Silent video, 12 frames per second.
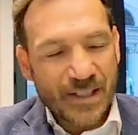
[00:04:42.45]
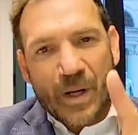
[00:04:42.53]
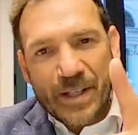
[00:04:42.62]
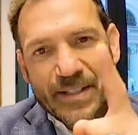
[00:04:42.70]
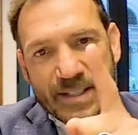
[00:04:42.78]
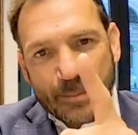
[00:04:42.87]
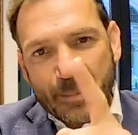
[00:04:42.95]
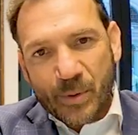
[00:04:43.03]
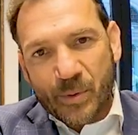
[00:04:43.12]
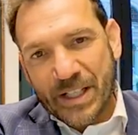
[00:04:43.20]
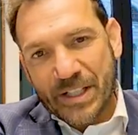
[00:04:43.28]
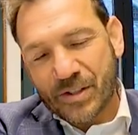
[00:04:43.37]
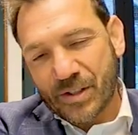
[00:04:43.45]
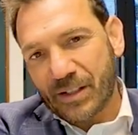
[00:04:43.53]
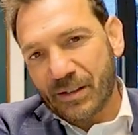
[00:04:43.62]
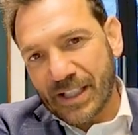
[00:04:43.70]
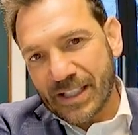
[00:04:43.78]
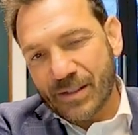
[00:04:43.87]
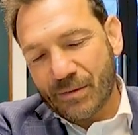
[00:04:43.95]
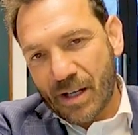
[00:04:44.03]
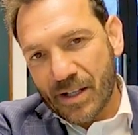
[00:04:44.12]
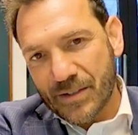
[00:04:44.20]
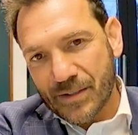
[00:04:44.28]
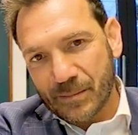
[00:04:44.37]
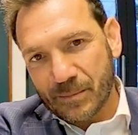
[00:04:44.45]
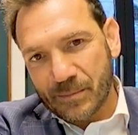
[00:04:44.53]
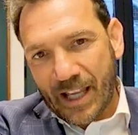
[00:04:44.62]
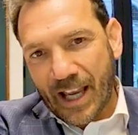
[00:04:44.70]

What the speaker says: One simple question I would like to ask them: